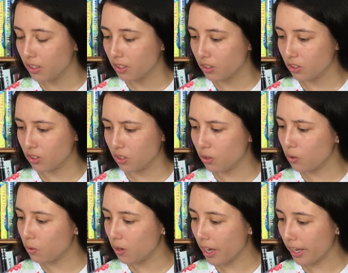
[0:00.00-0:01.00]

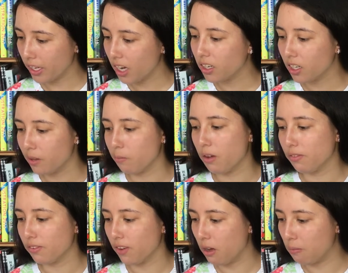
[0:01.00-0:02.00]
So I got him off
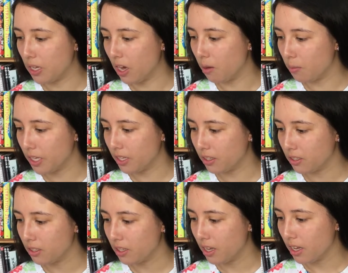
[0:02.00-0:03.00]
of AmiAmi,
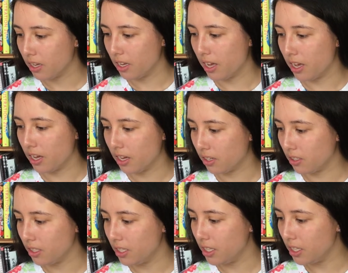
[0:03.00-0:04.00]
and
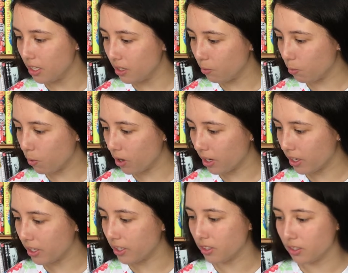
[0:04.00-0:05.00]
he
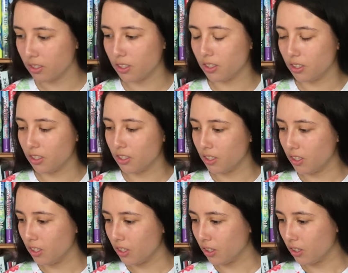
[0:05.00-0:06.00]
was
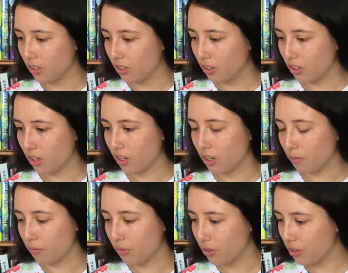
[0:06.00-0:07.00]

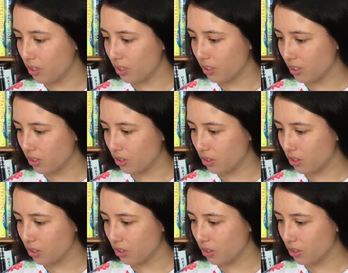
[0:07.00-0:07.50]
it says